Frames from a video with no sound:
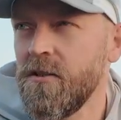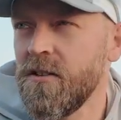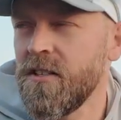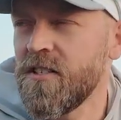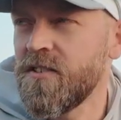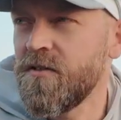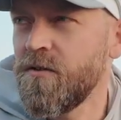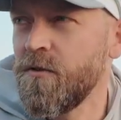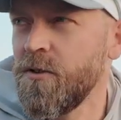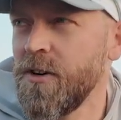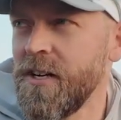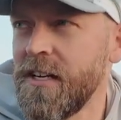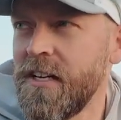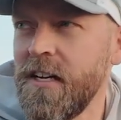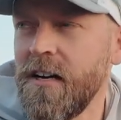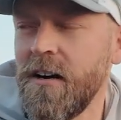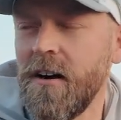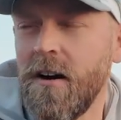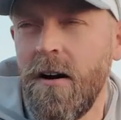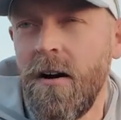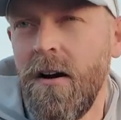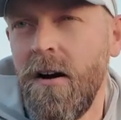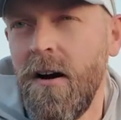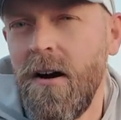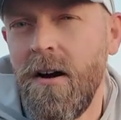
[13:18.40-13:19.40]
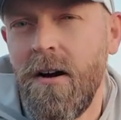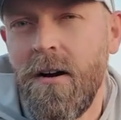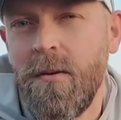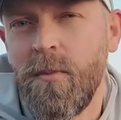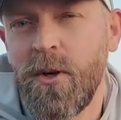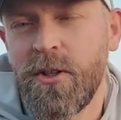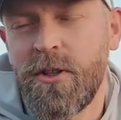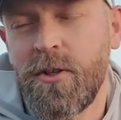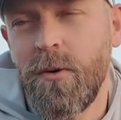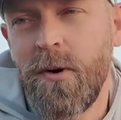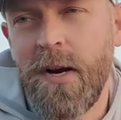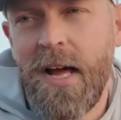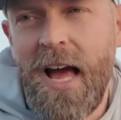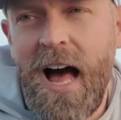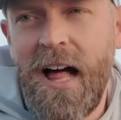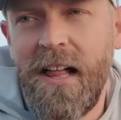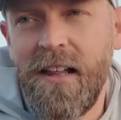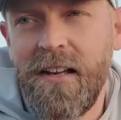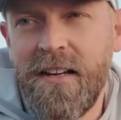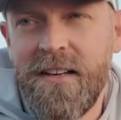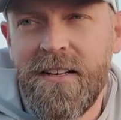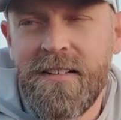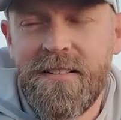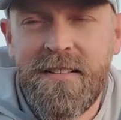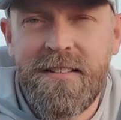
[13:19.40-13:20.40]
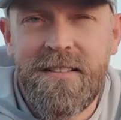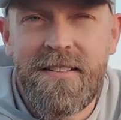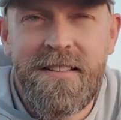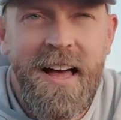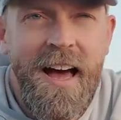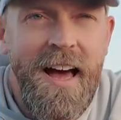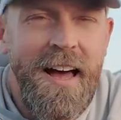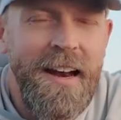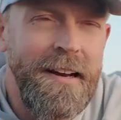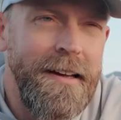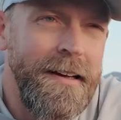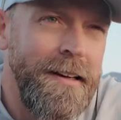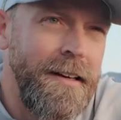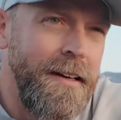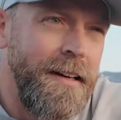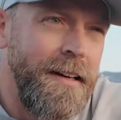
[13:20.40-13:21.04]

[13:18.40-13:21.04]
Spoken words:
you this free gear. But the reality is that